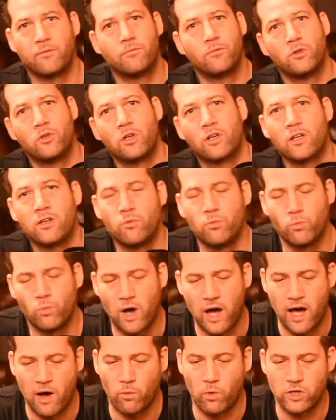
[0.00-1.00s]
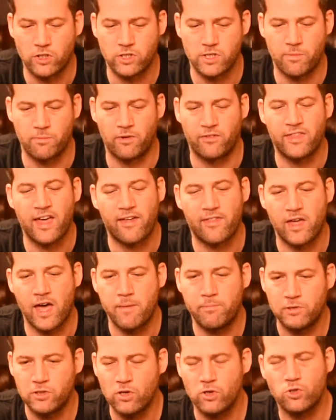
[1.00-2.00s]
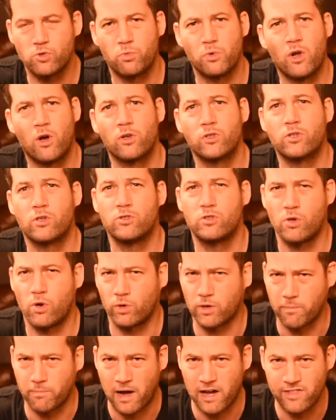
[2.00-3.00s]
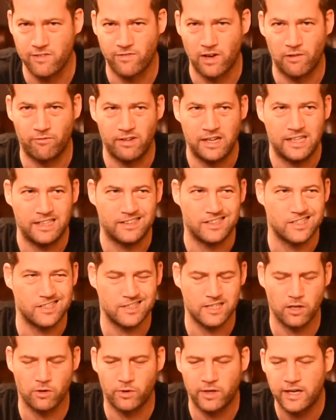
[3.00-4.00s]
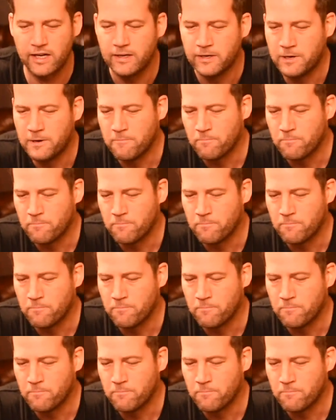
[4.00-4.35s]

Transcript: You can watch some of the other episodes. We also talk about the Balvenie distillery.